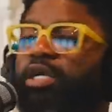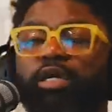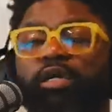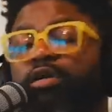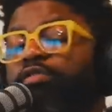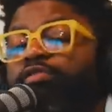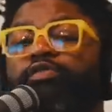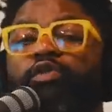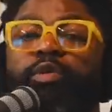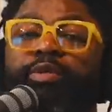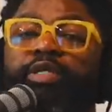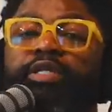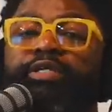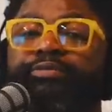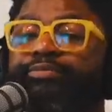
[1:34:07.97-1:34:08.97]
name.
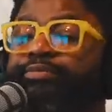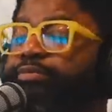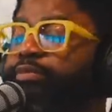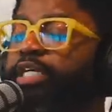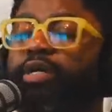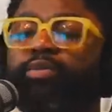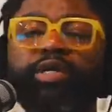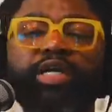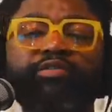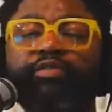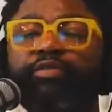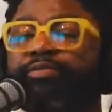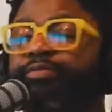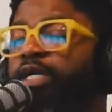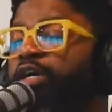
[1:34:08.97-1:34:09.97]
Formula. Just, yeah. yeah,
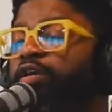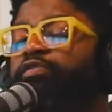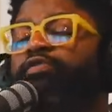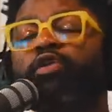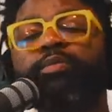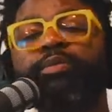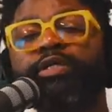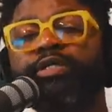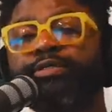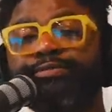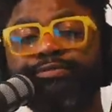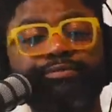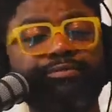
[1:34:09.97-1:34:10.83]
whatever. Formula.